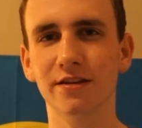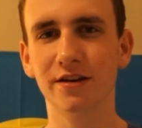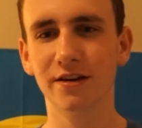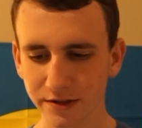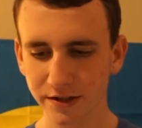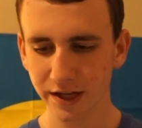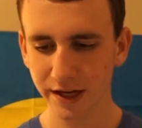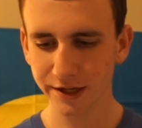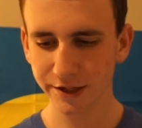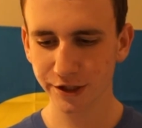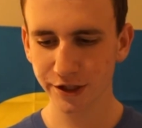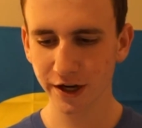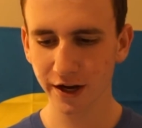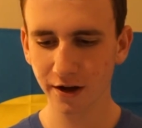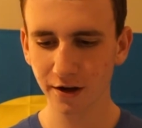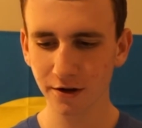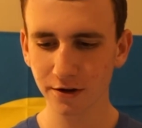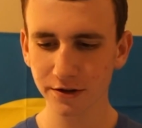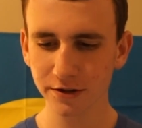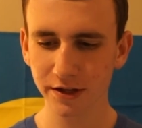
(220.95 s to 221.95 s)

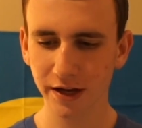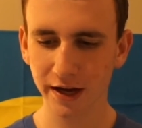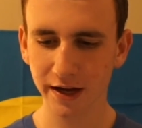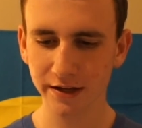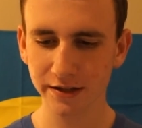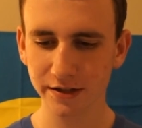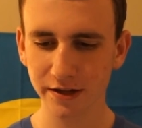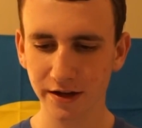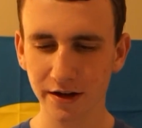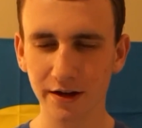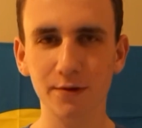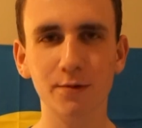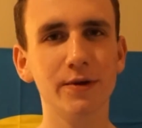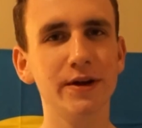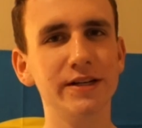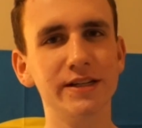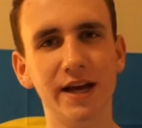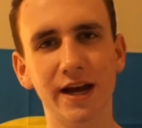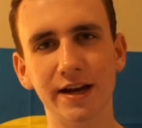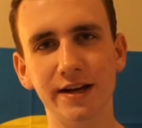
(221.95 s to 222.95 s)
Seychelles has
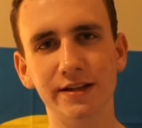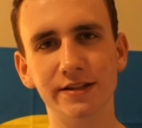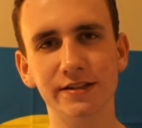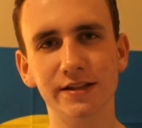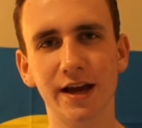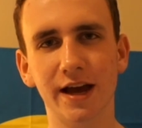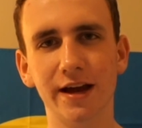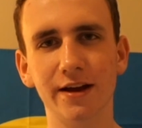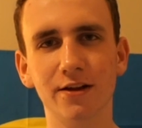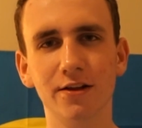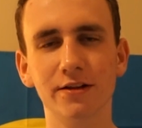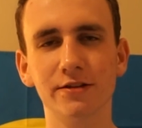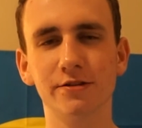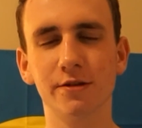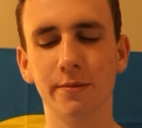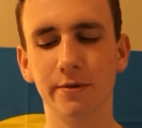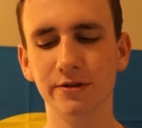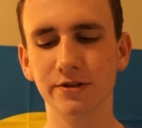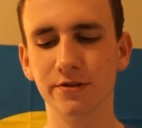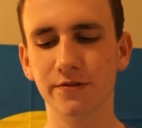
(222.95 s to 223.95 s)
retained its title as
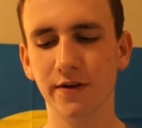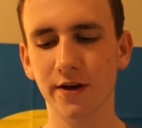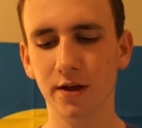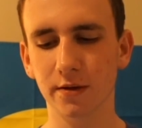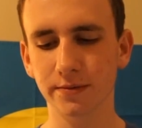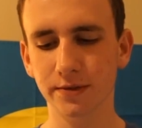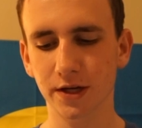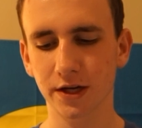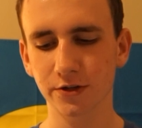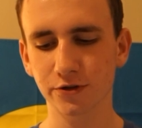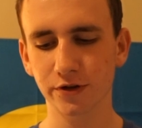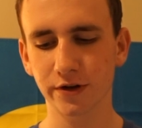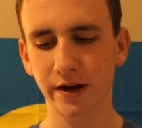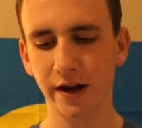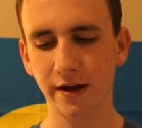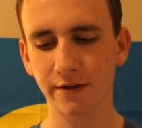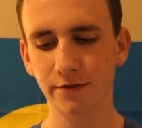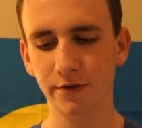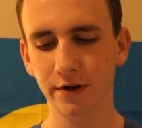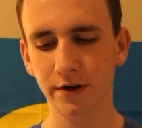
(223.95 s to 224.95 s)
the most developed country in
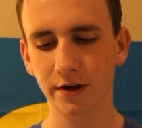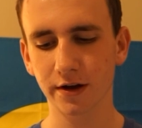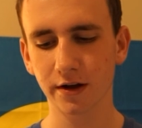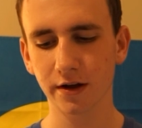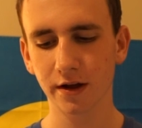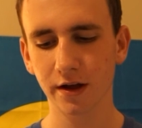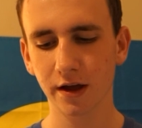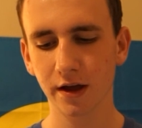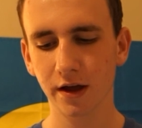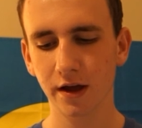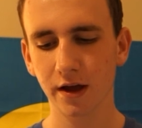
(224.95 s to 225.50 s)
Africa.